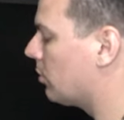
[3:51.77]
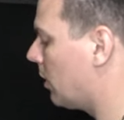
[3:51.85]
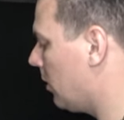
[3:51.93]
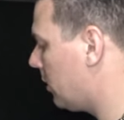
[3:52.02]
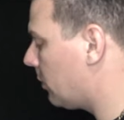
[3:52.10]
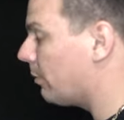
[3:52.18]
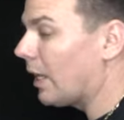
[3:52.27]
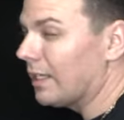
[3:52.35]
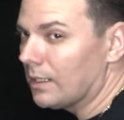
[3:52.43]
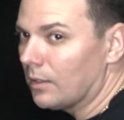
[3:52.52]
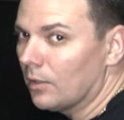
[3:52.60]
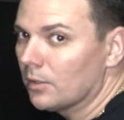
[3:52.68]
drill some
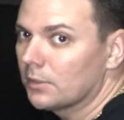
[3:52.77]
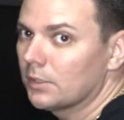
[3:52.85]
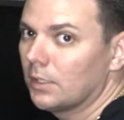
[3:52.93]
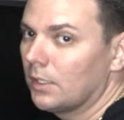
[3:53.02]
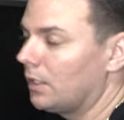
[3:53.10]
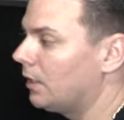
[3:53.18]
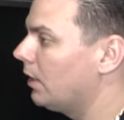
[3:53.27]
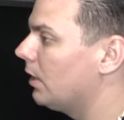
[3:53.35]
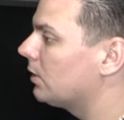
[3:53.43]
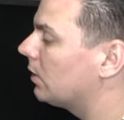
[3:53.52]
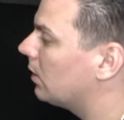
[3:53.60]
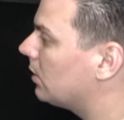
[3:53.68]
pilot holes,
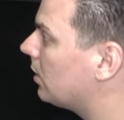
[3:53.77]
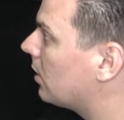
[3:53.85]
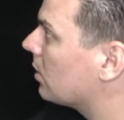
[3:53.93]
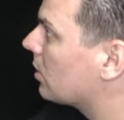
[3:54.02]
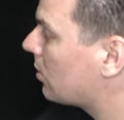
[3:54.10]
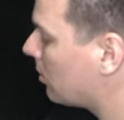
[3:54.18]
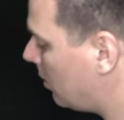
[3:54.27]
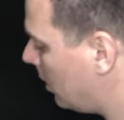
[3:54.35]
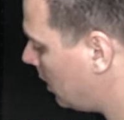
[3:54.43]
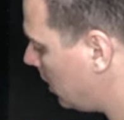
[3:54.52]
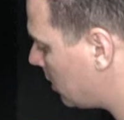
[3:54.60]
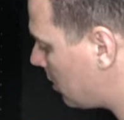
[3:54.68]
so that you can screw
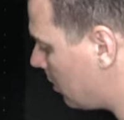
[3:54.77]
in these